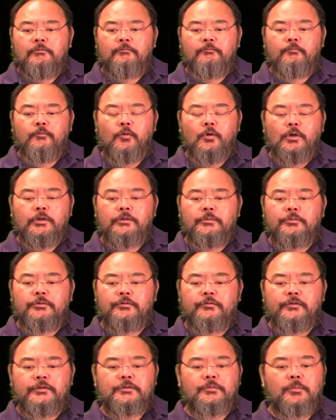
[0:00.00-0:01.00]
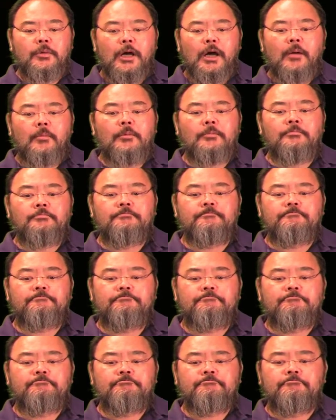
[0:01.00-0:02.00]
for the previous problem.
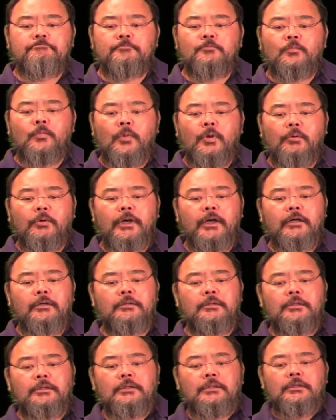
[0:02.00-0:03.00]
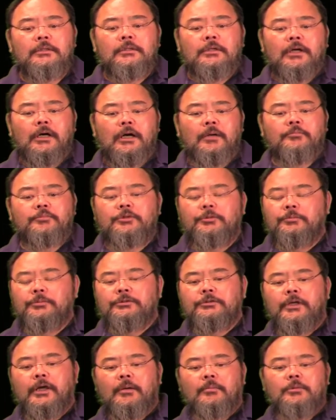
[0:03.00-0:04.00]
Okay,
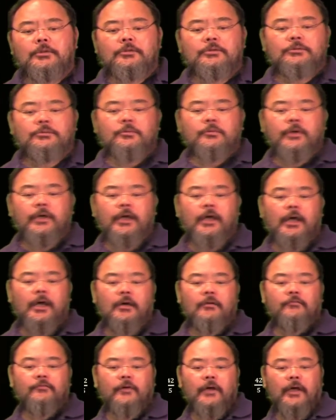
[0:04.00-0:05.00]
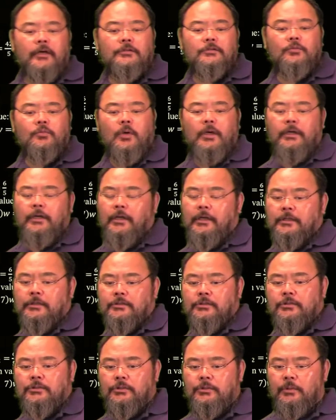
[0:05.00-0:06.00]
optimal tableau. We have x1 and
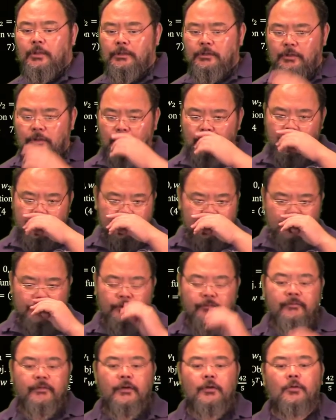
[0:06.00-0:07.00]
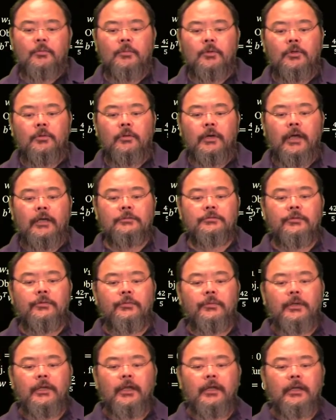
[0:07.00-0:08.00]
x2 are the original variable,
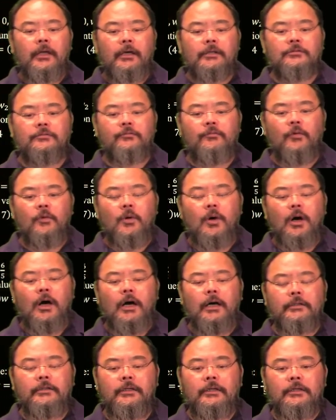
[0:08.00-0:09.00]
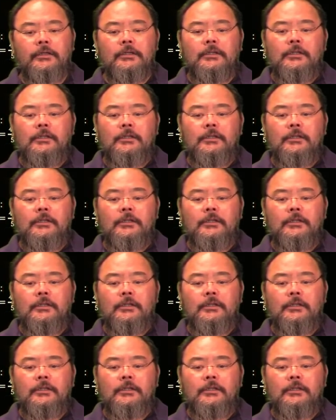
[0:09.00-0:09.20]
x3 and x4 are the